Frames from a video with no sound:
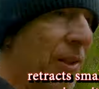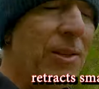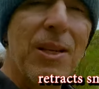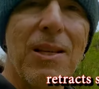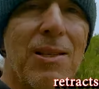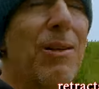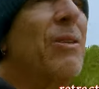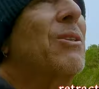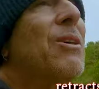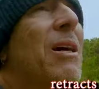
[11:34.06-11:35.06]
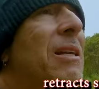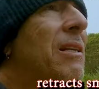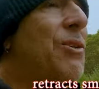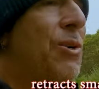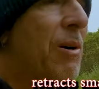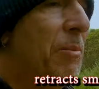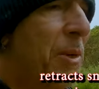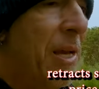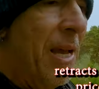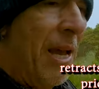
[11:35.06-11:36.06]
This thing is ungodly sharp.
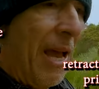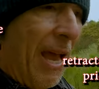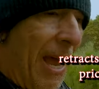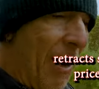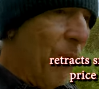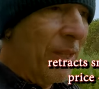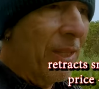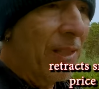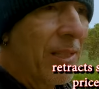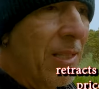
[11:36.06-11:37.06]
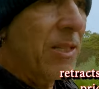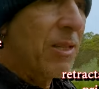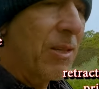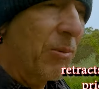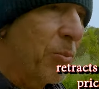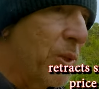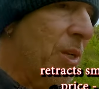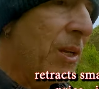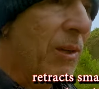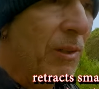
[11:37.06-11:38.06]
And one thing that this
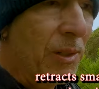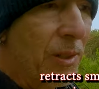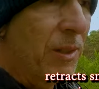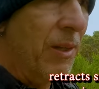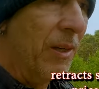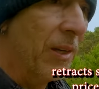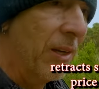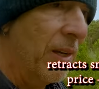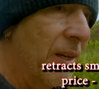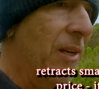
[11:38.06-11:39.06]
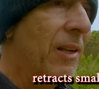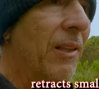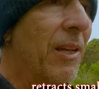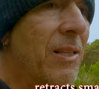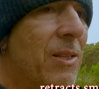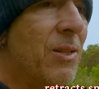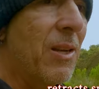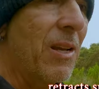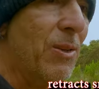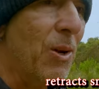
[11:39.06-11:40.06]
particular lens
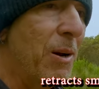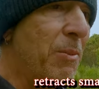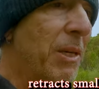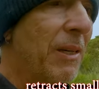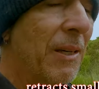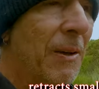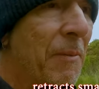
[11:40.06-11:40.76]
has taught me